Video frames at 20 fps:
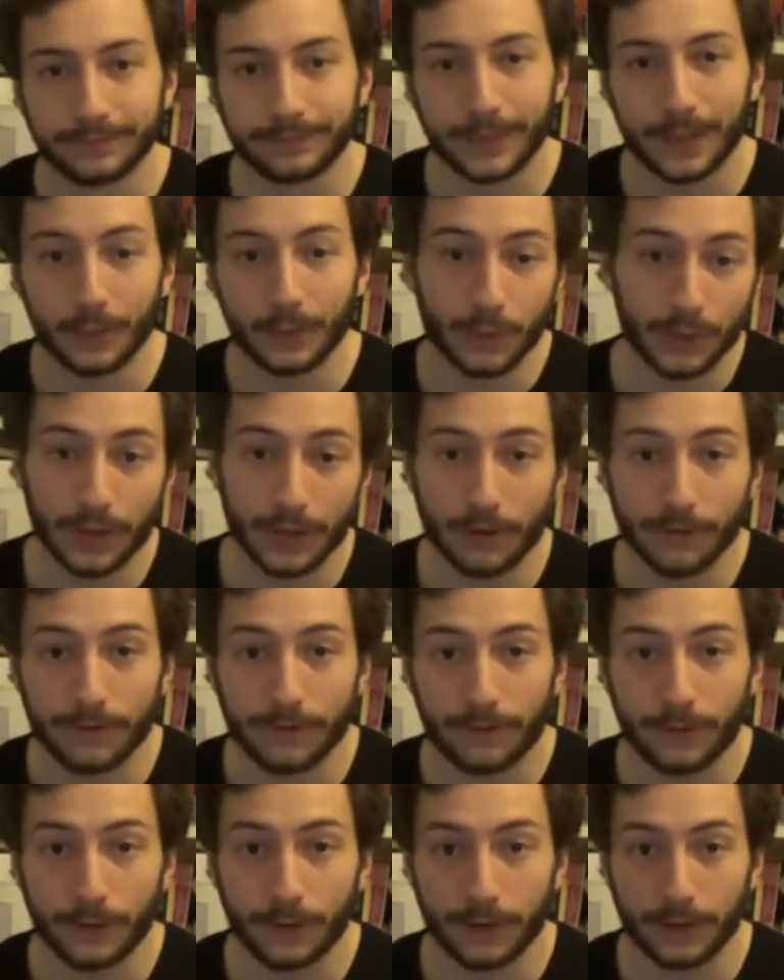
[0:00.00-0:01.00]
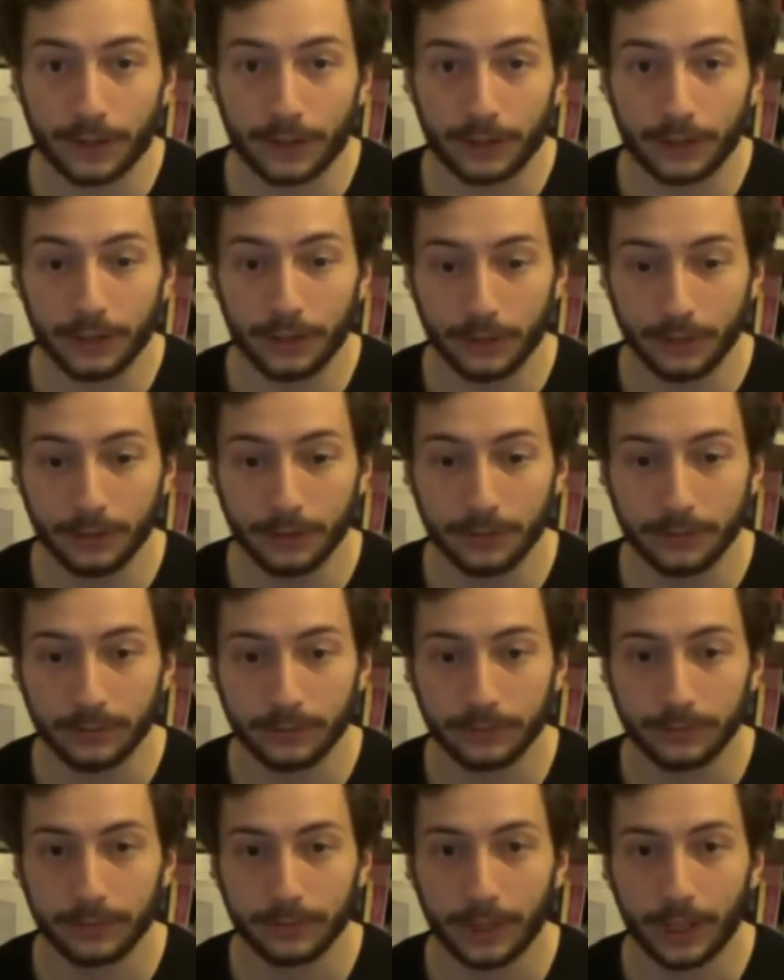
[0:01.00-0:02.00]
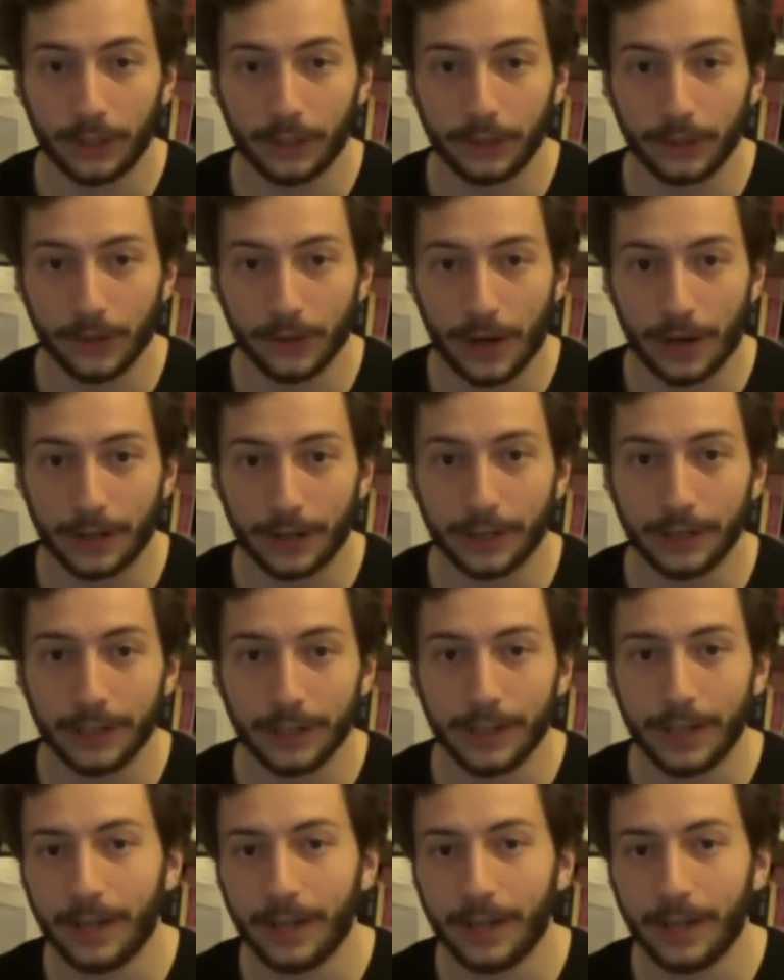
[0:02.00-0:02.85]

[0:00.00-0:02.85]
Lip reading: And without further ado, here you are.